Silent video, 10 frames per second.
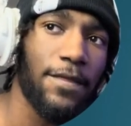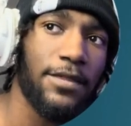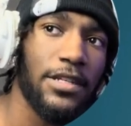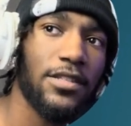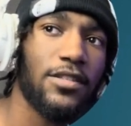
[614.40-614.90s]

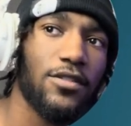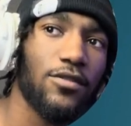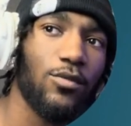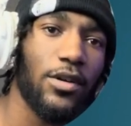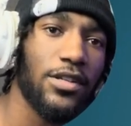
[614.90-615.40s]

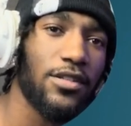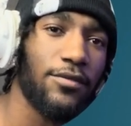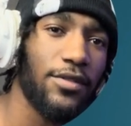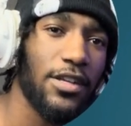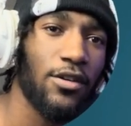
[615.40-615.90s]
this was the
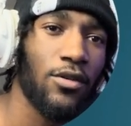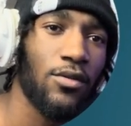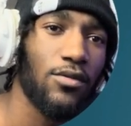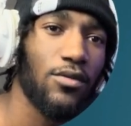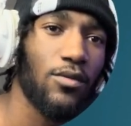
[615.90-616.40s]

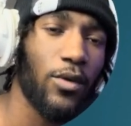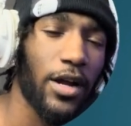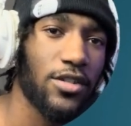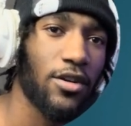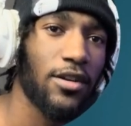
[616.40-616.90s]
video
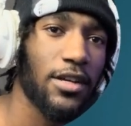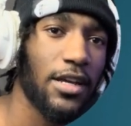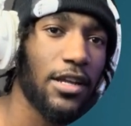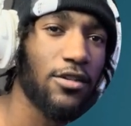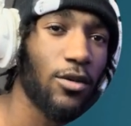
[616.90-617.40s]
where I started
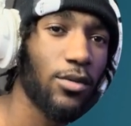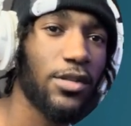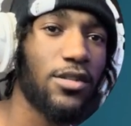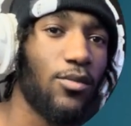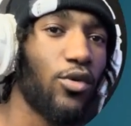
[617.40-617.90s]
getting
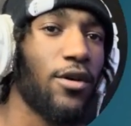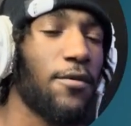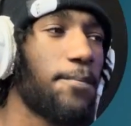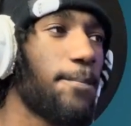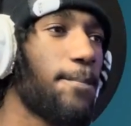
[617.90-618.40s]
noticed more.
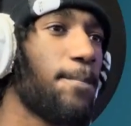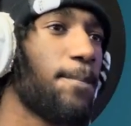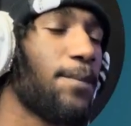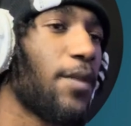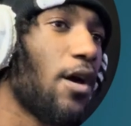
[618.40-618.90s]

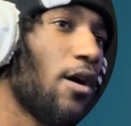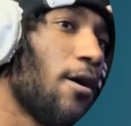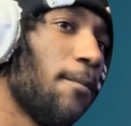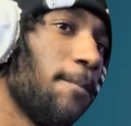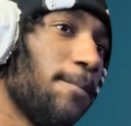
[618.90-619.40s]

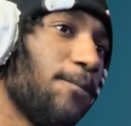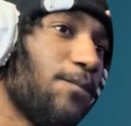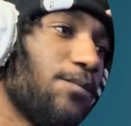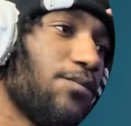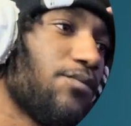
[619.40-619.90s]
Um
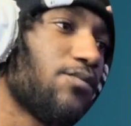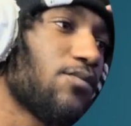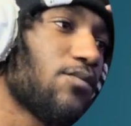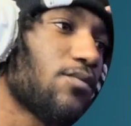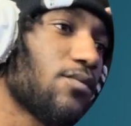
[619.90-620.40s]

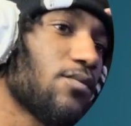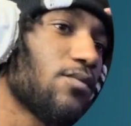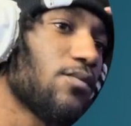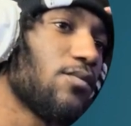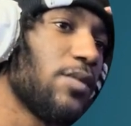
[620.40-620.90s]

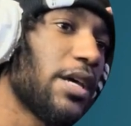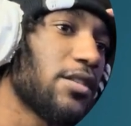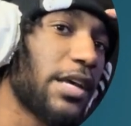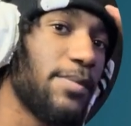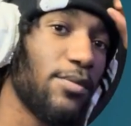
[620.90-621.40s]

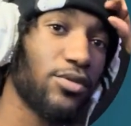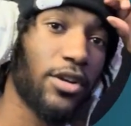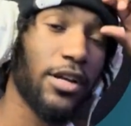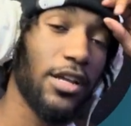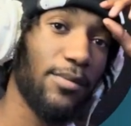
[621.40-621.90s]
because like people
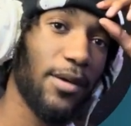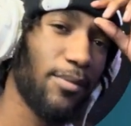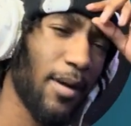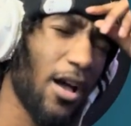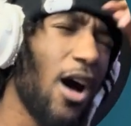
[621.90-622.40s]
started hitting me up
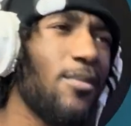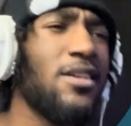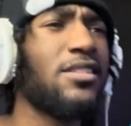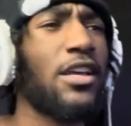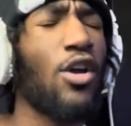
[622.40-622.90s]
in my
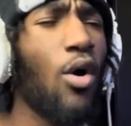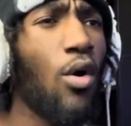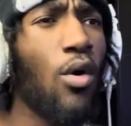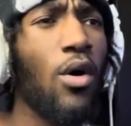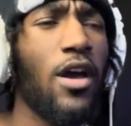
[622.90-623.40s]
comments like,
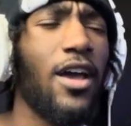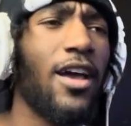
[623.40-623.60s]
"Yo,